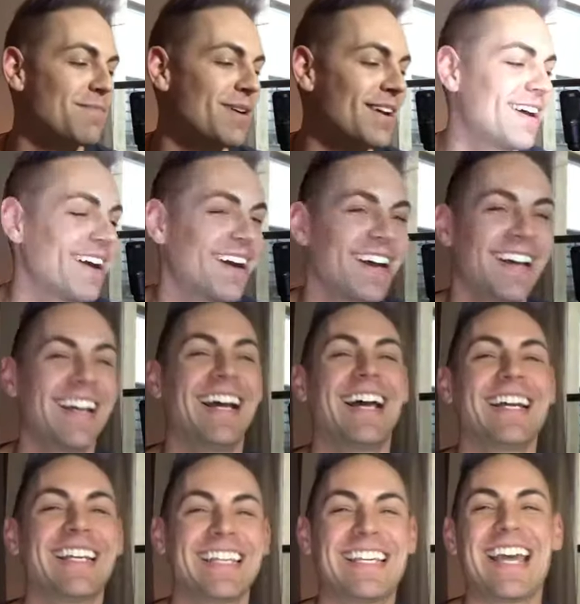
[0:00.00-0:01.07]

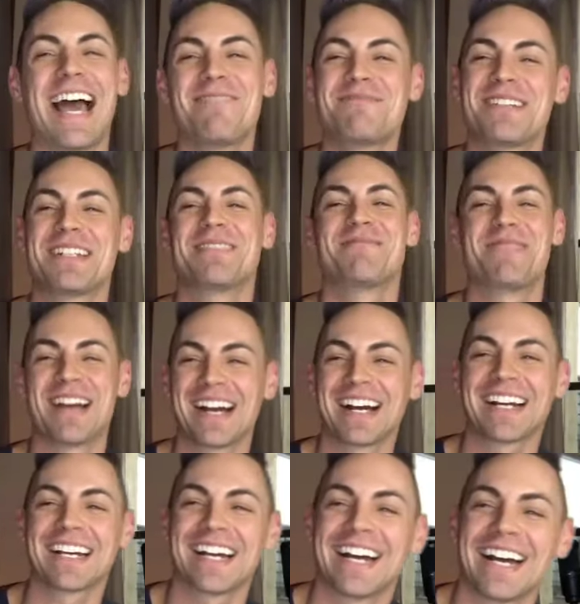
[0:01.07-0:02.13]
but Captain
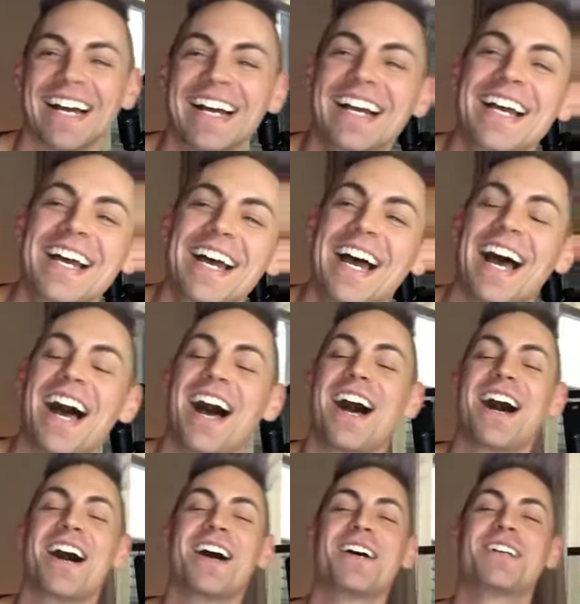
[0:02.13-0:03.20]
America
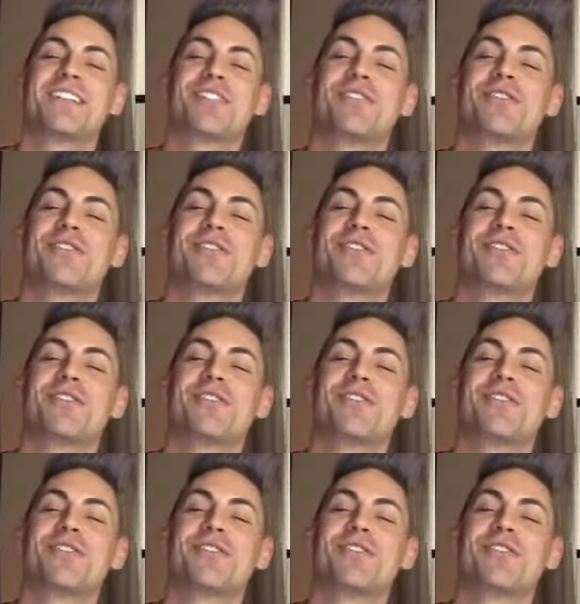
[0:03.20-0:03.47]
is